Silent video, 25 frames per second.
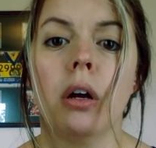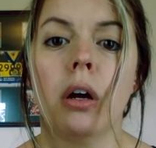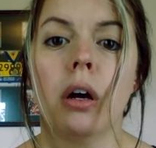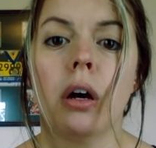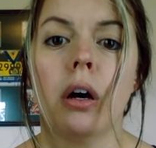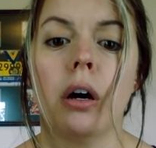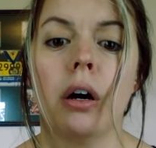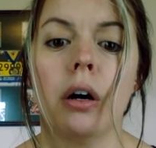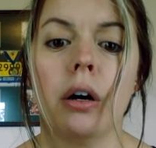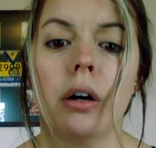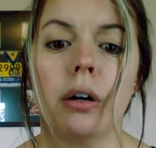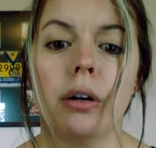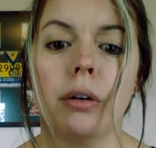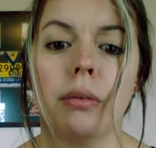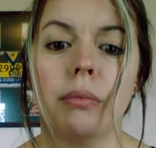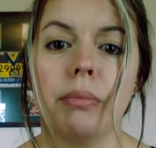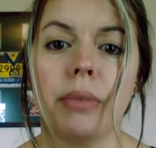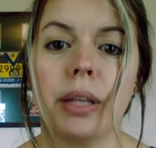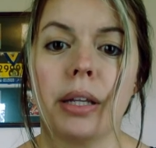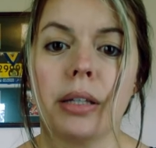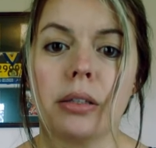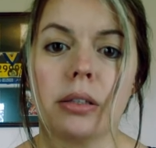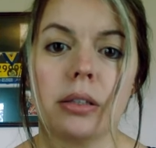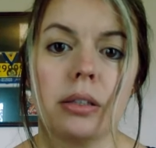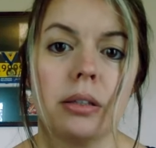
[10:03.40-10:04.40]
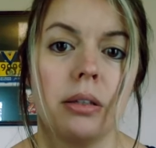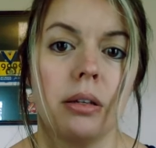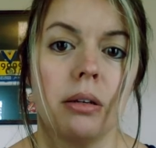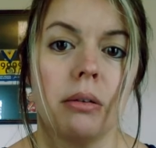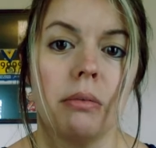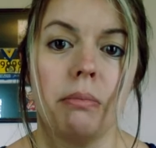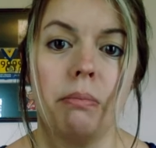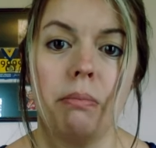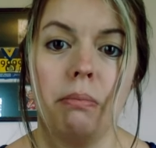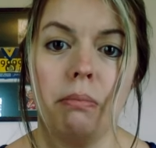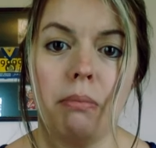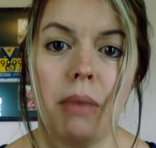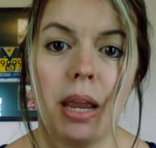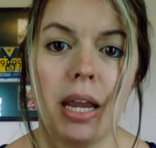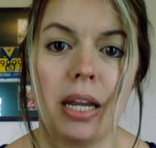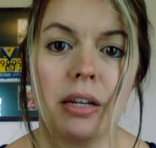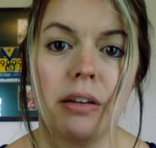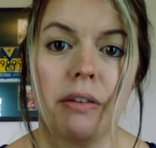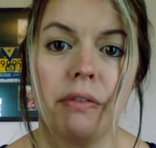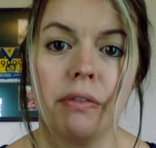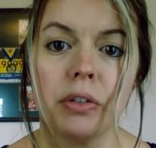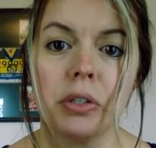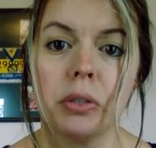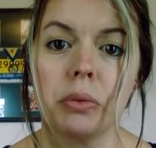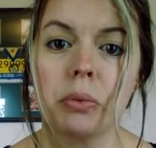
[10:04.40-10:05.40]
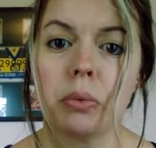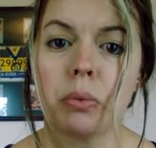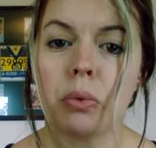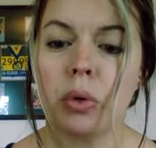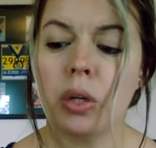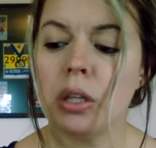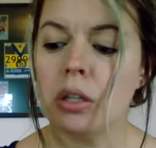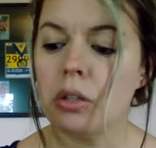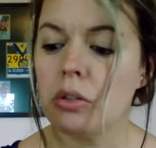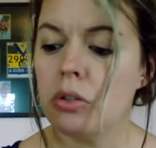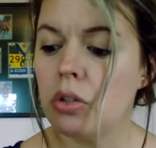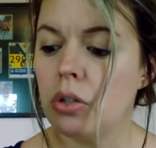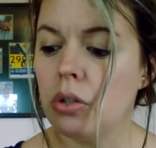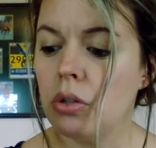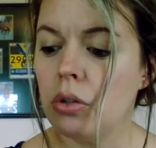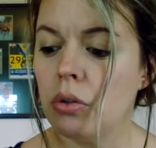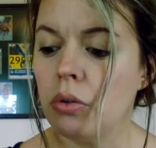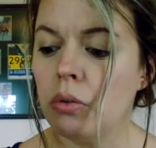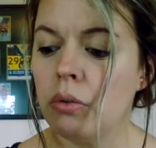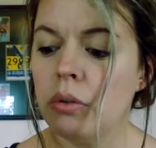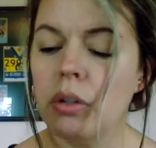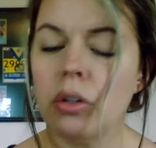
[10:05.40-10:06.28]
That's the main difference between the two.